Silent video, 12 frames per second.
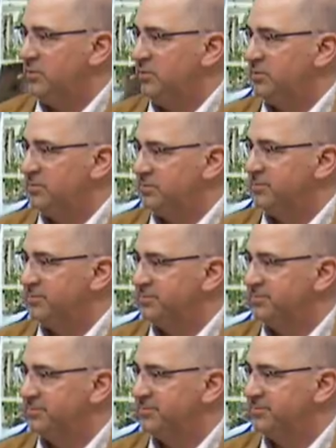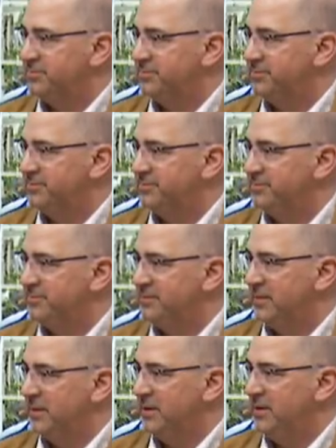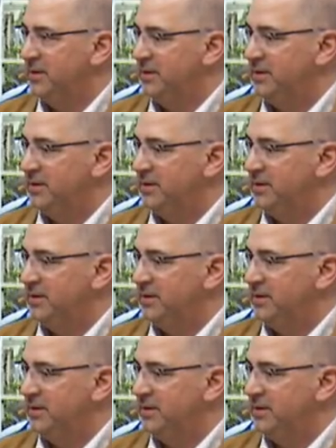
[no speech]